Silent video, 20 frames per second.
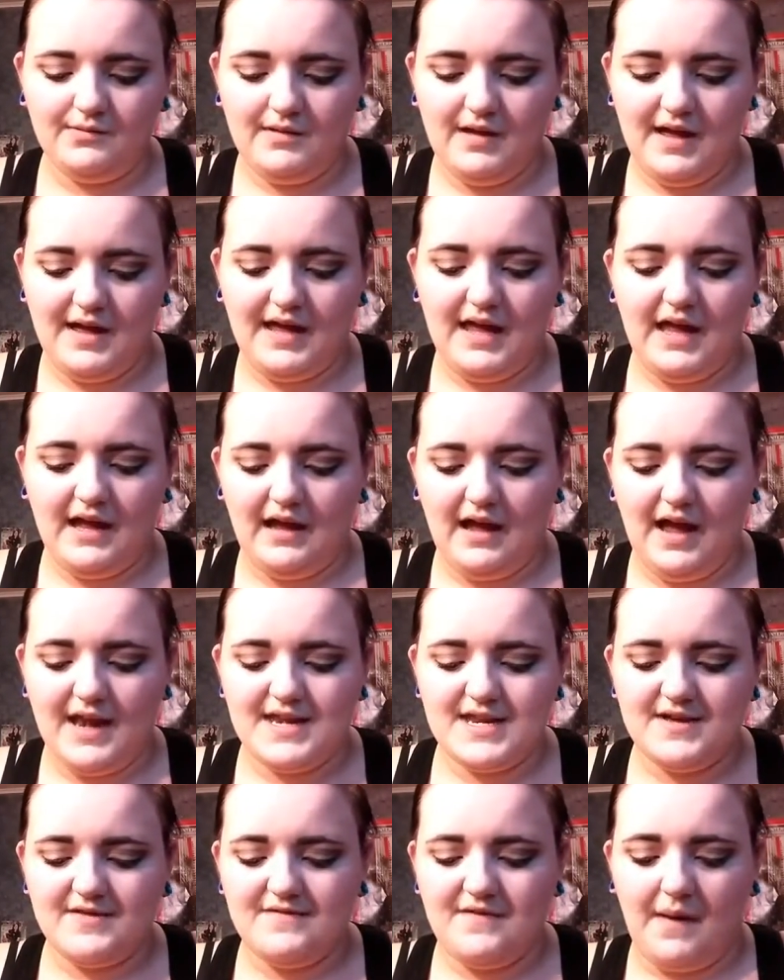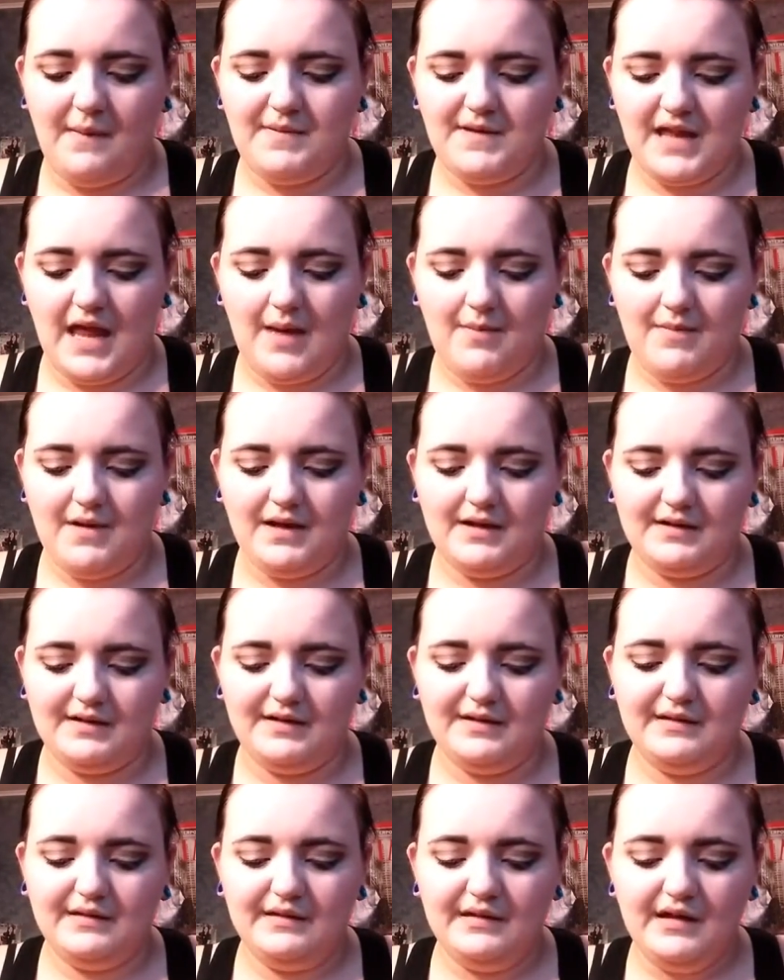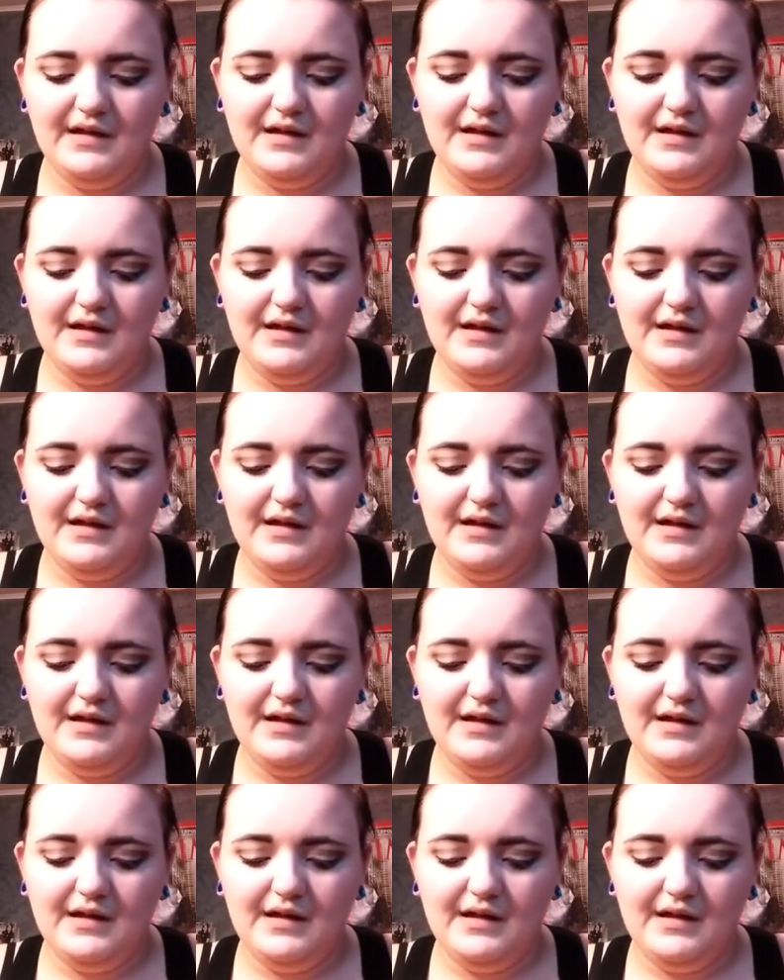I get kind of upset because